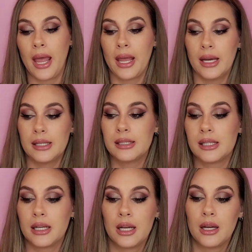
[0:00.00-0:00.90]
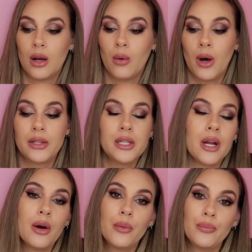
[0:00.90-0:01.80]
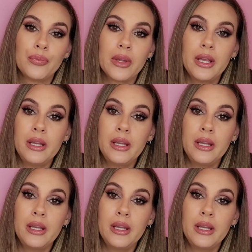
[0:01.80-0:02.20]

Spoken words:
and well, you know,